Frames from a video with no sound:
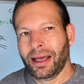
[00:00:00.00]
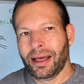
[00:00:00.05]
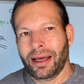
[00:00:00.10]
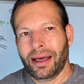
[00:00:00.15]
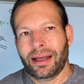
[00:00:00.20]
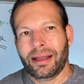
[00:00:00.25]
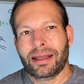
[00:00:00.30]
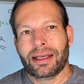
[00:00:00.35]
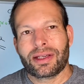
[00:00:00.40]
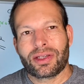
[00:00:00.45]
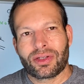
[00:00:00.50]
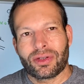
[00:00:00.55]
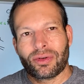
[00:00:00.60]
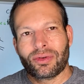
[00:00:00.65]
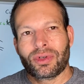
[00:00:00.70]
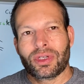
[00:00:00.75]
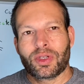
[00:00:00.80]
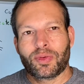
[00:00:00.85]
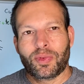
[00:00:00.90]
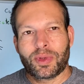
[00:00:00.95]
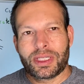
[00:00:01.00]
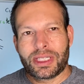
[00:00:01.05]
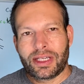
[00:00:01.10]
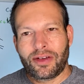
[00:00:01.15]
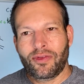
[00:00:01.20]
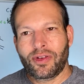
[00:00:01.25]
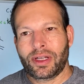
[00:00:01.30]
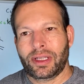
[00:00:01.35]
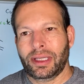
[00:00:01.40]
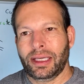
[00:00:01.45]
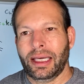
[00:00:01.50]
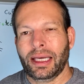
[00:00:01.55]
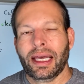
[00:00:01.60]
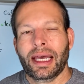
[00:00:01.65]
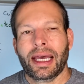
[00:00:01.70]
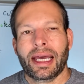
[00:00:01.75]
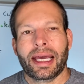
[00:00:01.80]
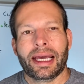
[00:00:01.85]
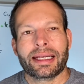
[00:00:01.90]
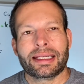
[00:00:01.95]
And this surgery specifically,
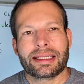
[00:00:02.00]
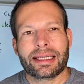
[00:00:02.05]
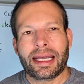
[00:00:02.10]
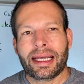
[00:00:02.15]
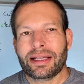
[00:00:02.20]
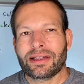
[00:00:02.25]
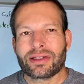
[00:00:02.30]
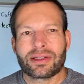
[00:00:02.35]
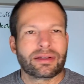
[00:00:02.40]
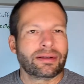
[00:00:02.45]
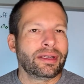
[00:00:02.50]
it takes,